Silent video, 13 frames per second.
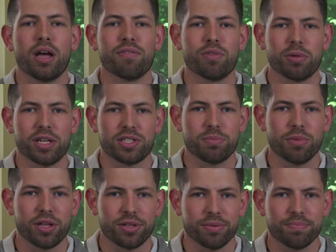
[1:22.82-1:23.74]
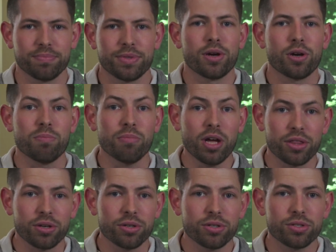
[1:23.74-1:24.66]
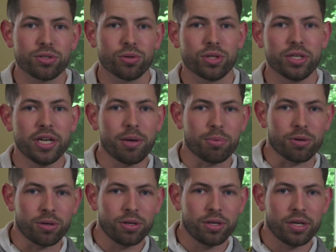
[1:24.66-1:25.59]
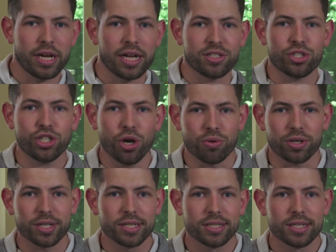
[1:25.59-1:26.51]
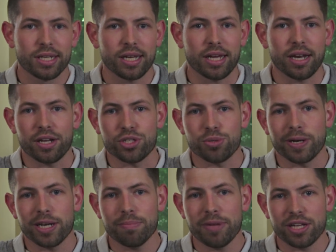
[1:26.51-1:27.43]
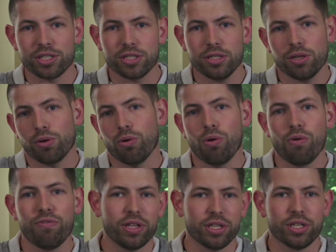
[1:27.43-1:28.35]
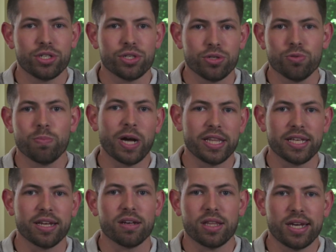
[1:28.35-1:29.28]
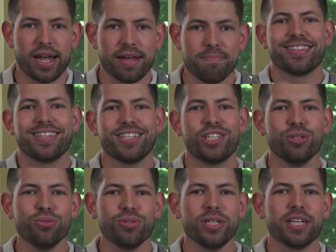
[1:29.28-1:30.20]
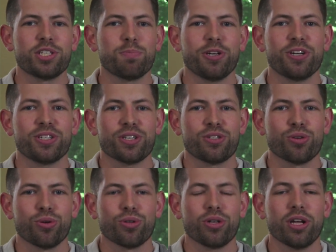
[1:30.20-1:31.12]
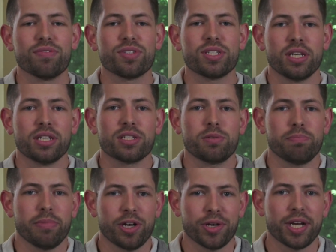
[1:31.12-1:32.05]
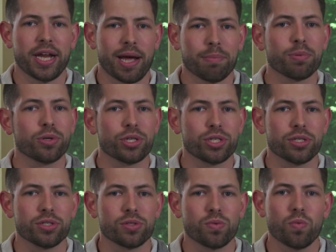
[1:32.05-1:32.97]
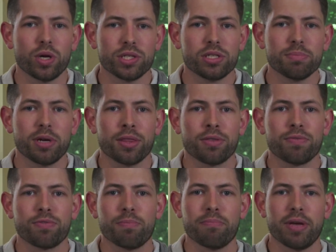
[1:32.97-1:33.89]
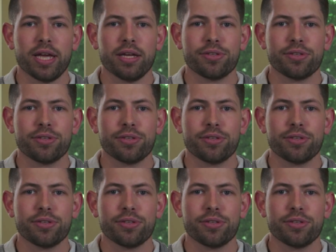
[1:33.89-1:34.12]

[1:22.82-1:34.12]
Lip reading: of the Blessed Mother. Her mother told a neighbor as a joke, and as you might imagine, the whole village knew by the end of the day. The children experienced a total of 6 Marian apparitions, once a month from May